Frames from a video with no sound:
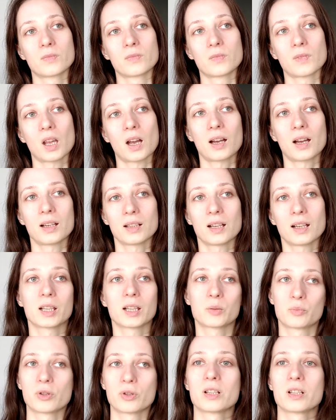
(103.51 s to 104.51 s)
I like
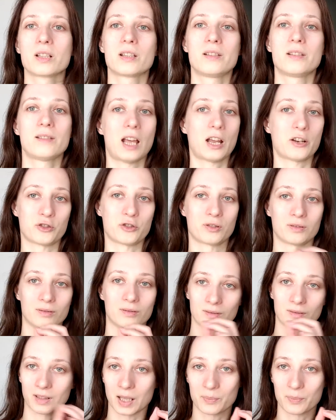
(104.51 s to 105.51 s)
pretty natural
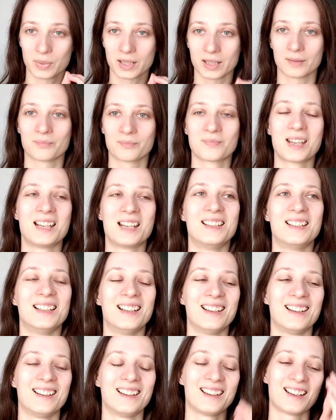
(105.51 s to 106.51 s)
lips,
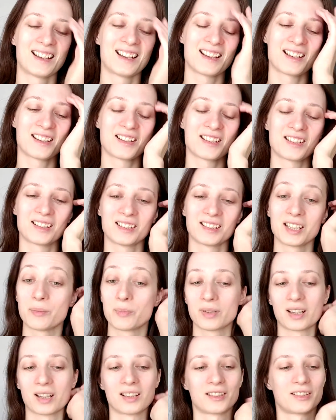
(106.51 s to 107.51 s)
lip
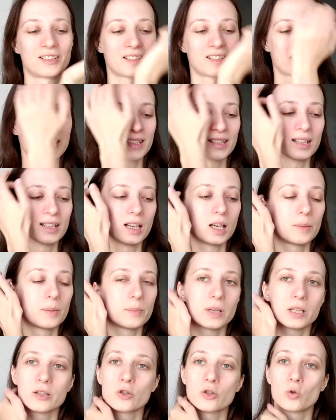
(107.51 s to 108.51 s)
colors.
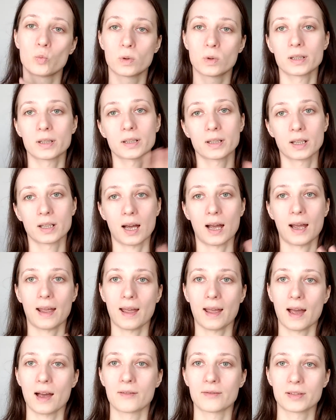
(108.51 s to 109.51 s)
But to work, I
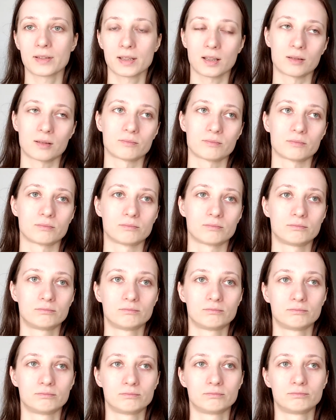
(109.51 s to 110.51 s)
have some
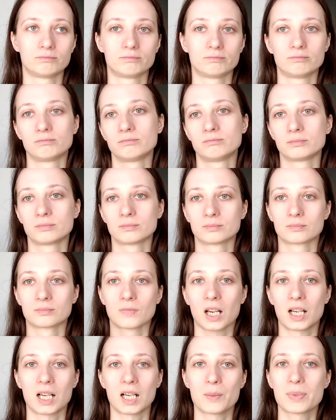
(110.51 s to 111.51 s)

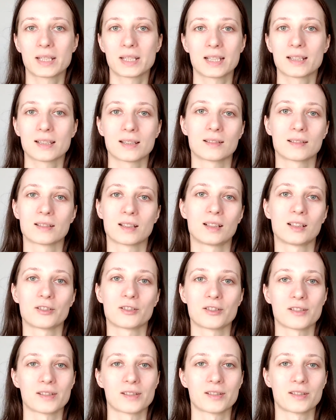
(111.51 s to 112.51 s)
lipsticks and
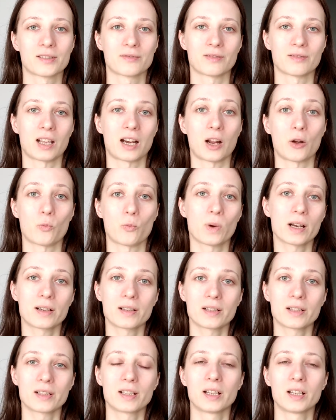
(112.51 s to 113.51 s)
colors that I
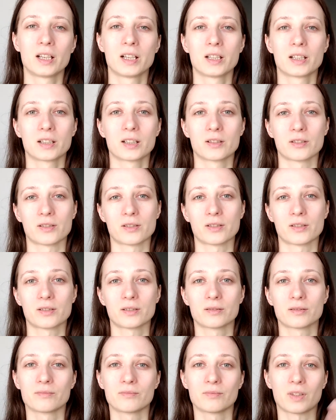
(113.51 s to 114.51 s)
wear because
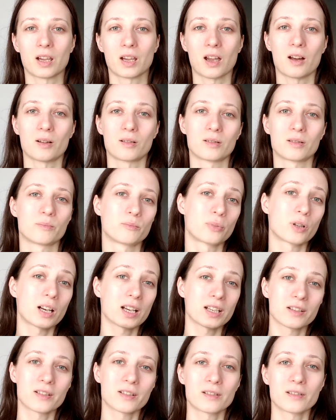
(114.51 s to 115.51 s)
they are
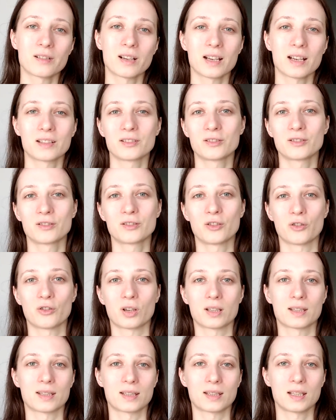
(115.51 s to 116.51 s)
brighter and you can
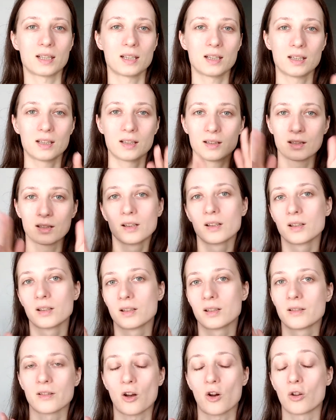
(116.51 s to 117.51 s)
see
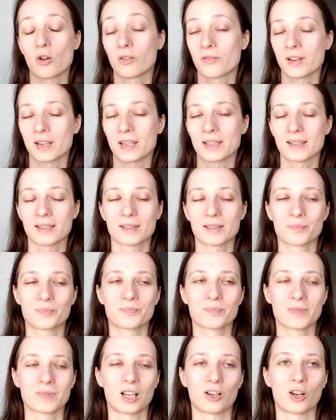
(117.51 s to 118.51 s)
the whole face
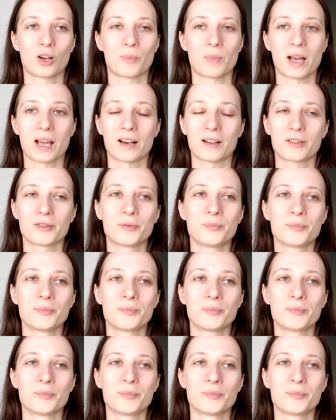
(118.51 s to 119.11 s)
a lot better.